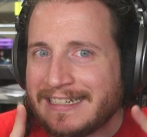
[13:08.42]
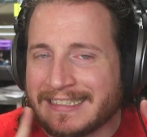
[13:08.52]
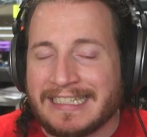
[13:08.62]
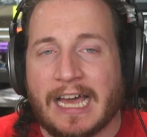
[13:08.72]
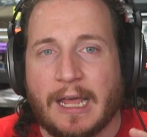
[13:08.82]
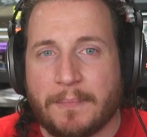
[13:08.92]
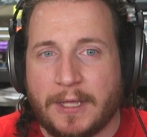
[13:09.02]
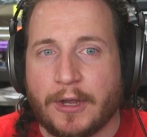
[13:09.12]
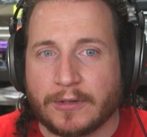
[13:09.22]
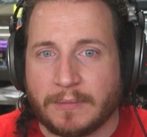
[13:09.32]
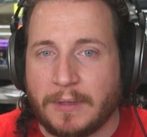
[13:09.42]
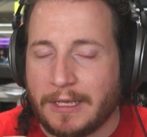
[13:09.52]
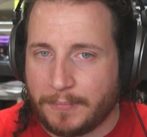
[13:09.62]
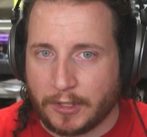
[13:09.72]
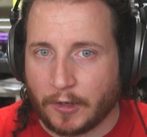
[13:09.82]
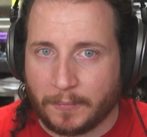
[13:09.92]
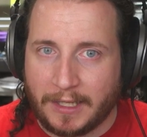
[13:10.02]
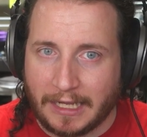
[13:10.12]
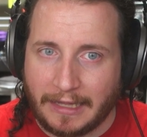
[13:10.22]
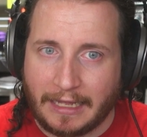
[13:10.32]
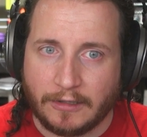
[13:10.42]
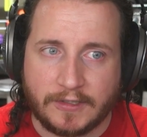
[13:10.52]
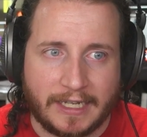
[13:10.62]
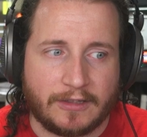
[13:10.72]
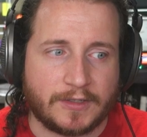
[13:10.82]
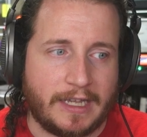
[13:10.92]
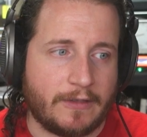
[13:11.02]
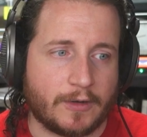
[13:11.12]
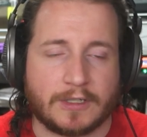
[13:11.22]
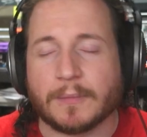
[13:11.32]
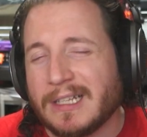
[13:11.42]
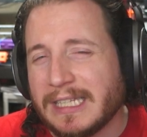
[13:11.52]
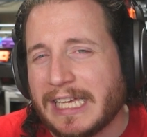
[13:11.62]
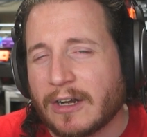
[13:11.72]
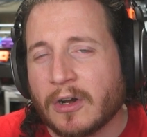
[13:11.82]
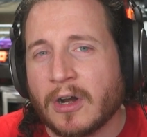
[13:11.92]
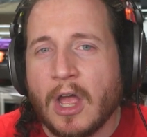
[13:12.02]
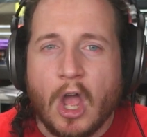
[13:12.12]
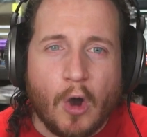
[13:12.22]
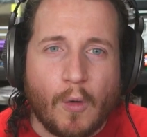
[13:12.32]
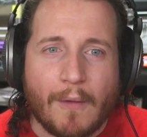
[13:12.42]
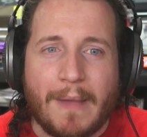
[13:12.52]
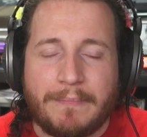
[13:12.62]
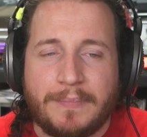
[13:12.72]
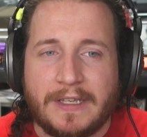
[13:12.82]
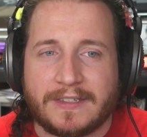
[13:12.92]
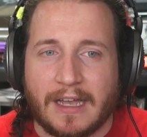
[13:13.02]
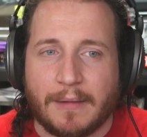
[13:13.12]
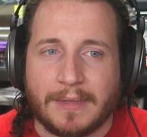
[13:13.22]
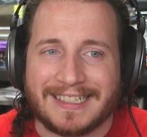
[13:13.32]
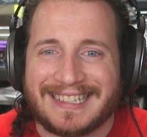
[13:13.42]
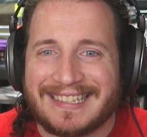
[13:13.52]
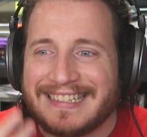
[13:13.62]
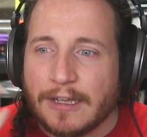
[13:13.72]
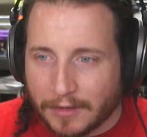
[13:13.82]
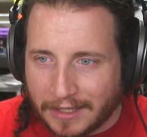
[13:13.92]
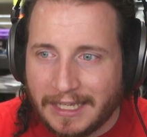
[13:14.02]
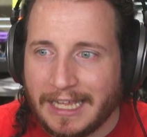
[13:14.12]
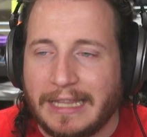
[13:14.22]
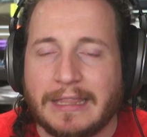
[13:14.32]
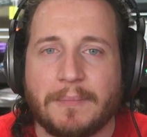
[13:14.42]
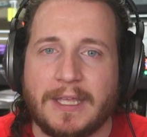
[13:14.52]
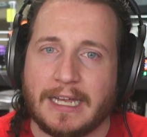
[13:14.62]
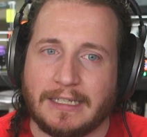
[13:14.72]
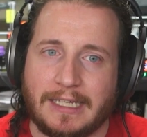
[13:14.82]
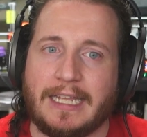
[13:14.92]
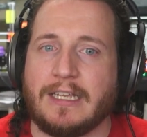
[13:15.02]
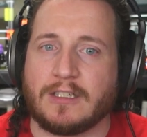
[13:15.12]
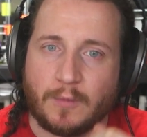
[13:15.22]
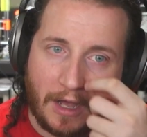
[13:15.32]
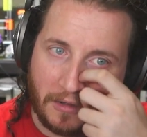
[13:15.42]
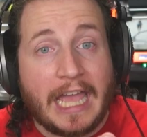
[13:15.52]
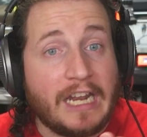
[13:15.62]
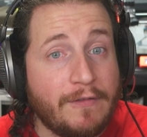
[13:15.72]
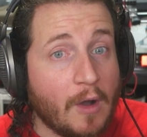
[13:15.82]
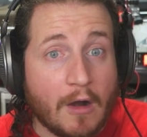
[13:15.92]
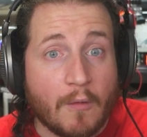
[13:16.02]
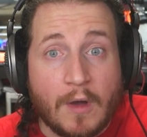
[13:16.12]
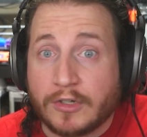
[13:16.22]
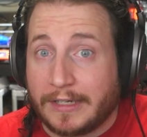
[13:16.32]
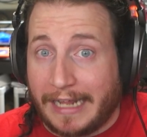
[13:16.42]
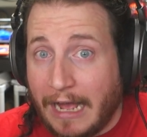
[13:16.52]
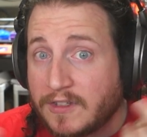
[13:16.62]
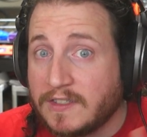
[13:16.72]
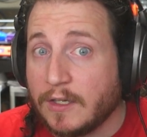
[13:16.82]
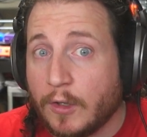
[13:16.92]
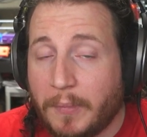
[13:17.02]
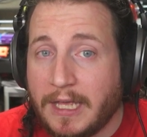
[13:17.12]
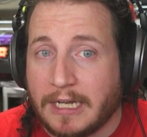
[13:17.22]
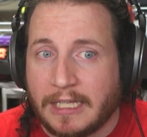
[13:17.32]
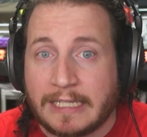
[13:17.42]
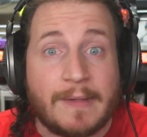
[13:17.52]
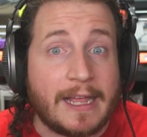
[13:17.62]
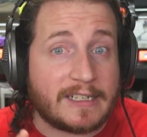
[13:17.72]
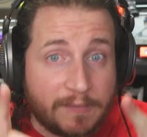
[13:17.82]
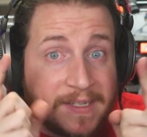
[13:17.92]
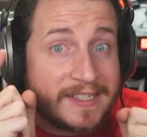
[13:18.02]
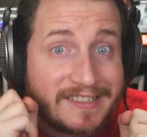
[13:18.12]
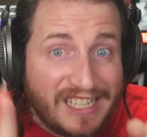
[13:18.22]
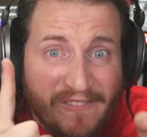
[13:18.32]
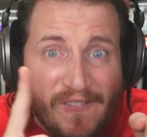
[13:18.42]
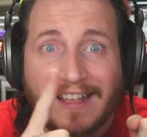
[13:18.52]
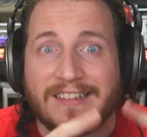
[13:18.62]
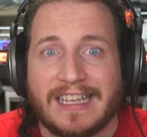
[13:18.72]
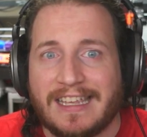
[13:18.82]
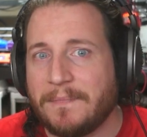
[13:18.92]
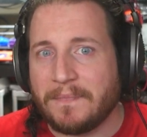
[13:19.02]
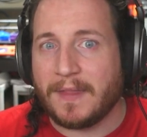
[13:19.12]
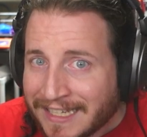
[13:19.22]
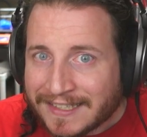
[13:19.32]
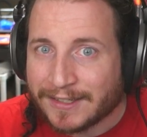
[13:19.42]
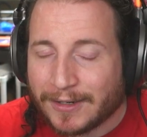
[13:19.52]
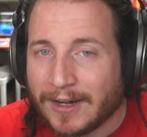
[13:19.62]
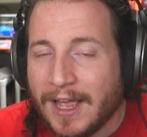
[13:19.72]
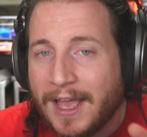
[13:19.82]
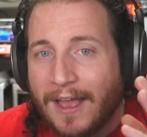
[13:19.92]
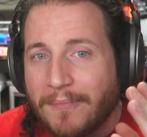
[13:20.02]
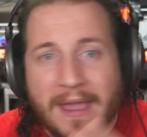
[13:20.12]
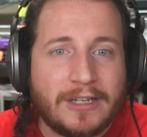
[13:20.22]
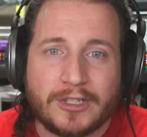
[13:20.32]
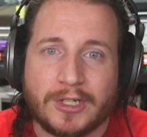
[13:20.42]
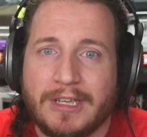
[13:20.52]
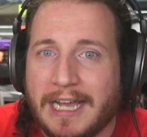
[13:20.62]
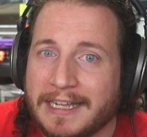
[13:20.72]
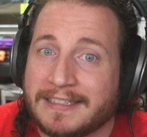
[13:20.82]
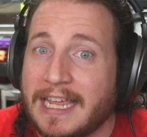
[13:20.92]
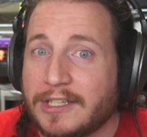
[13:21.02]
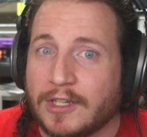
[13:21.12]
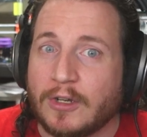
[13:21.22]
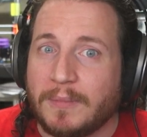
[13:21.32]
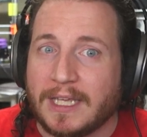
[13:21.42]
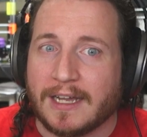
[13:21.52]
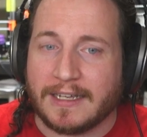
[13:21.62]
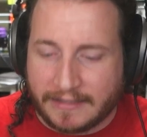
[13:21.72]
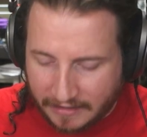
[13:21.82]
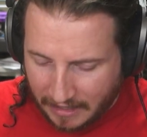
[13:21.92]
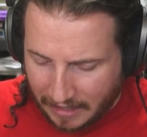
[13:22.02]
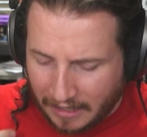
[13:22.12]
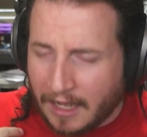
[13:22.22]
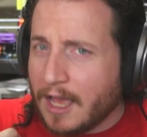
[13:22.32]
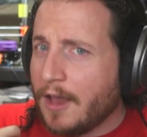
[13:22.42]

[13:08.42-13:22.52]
does not appear to be pure PLA. It looks like there's either some glitter or might be some silk in the PLA as well. And if you are wondering how silk PLA is made, specifically Elixir, make sure you guys stay tuned because uh,